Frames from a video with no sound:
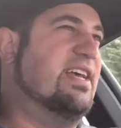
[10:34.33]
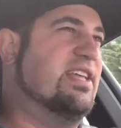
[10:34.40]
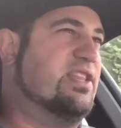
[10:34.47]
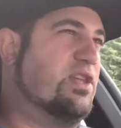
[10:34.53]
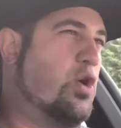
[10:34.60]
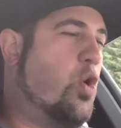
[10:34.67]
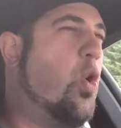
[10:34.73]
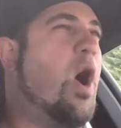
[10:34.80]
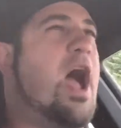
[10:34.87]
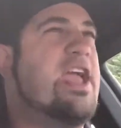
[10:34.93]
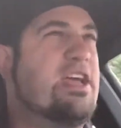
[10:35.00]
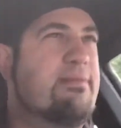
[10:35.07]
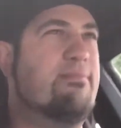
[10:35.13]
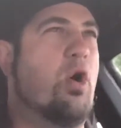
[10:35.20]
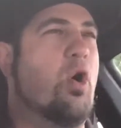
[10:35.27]

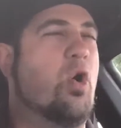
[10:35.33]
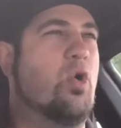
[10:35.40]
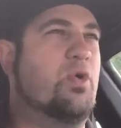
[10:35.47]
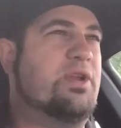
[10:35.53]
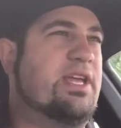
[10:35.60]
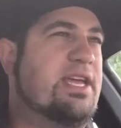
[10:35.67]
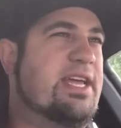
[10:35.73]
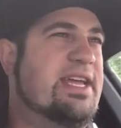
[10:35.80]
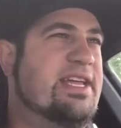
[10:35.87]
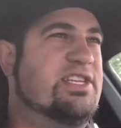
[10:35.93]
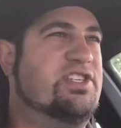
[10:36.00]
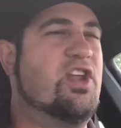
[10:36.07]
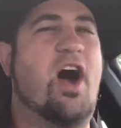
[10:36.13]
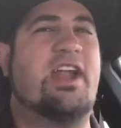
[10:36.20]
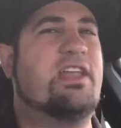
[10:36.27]
quiet mode
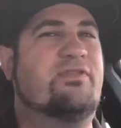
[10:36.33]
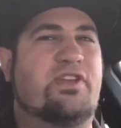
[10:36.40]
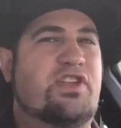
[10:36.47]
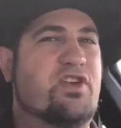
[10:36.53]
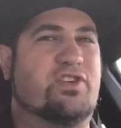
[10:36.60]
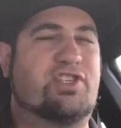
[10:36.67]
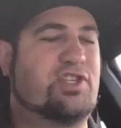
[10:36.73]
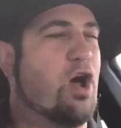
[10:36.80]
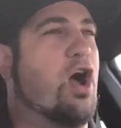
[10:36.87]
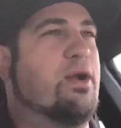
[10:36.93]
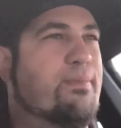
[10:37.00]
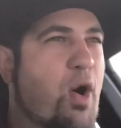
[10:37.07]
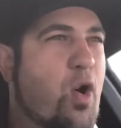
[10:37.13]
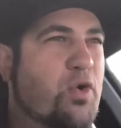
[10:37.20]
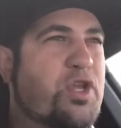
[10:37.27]
is not even your stock
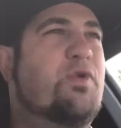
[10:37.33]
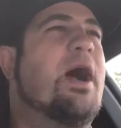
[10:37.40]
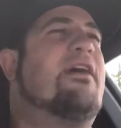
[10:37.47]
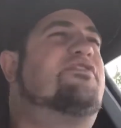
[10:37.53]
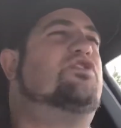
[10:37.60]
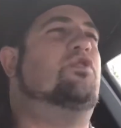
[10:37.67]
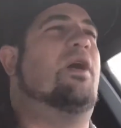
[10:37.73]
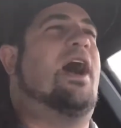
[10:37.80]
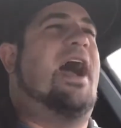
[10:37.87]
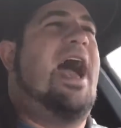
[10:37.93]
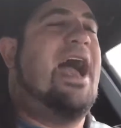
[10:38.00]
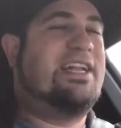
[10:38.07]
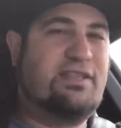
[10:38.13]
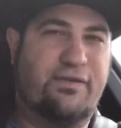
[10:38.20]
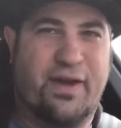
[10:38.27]
mode. You have to
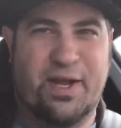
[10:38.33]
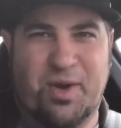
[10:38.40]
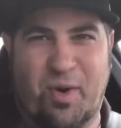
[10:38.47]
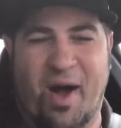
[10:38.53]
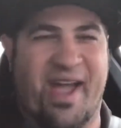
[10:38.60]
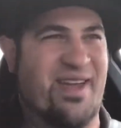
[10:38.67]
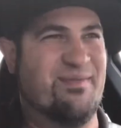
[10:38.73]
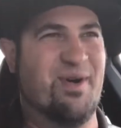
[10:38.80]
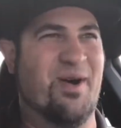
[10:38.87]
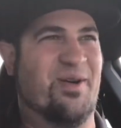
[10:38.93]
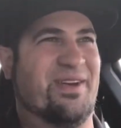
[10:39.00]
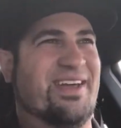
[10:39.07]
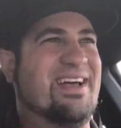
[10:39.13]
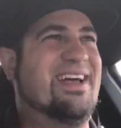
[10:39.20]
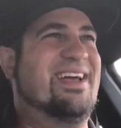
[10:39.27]
activate quiet
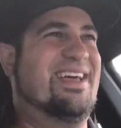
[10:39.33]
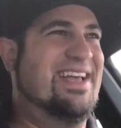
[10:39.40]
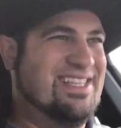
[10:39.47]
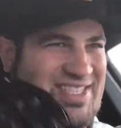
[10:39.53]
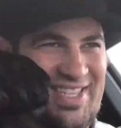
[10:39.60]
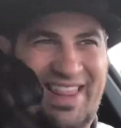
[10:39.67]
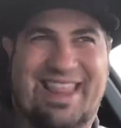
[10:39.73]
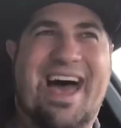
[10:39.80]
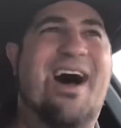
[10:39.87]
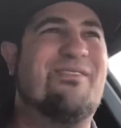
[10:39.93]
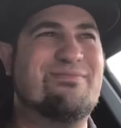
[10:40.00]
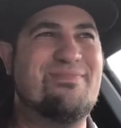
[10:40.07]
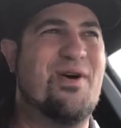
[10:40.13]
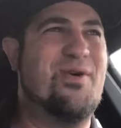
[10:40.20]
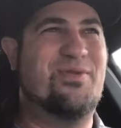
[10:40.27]
mode. It's
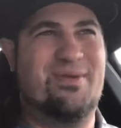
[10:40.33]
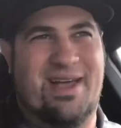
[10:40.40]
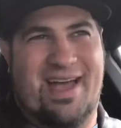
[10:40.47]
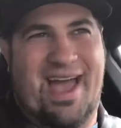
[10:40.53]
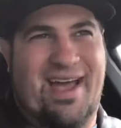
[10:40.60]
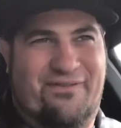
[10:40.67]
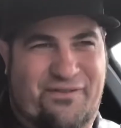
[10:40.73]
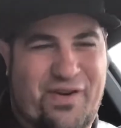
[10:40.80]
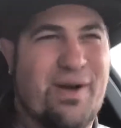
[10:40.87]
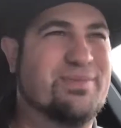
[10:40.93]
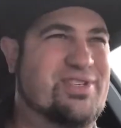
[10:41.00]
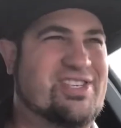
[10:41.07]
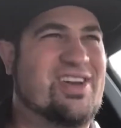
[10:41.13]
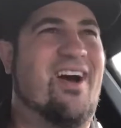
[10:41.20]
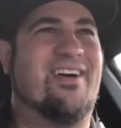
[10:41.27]
loud mode from
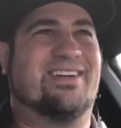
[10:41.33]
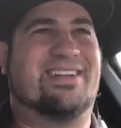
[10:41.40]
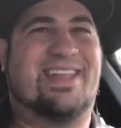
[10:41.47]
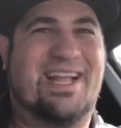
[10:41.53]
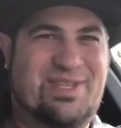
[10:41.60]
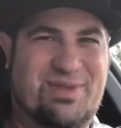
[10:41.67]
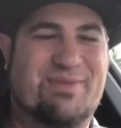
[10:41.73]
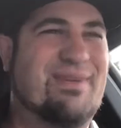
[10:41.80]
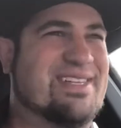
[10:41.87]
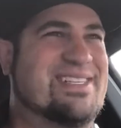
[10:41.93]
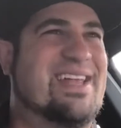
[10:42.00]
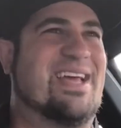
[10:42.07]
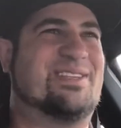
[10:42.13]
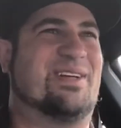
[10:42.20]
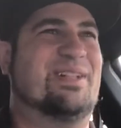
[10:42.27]
start. That's what the
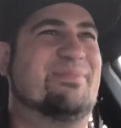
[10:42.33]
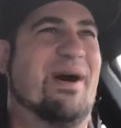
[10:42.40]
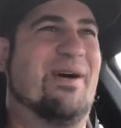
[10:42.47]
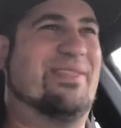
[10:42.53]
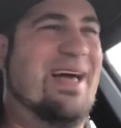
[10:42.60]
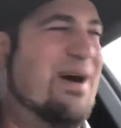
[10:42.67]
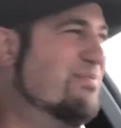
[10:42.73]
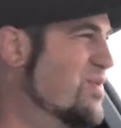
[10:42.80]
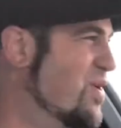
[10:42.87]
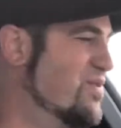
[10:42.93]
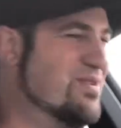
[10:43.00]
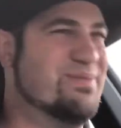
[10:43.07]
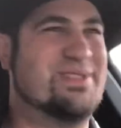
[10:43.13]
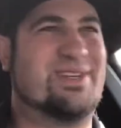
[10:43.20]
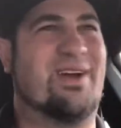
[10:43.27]
Mustang's all about, loud mode
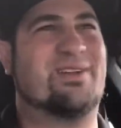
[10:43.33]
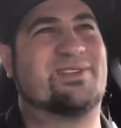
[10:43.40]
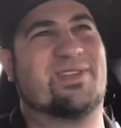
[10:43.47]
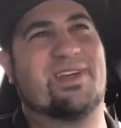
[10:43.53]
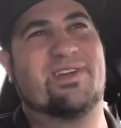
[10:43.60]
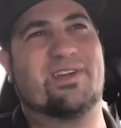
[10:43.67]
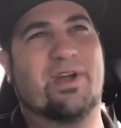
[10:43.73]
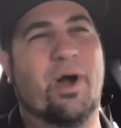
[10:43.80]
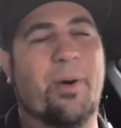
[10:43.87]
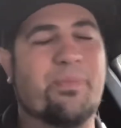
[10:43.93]
from start, so there you go.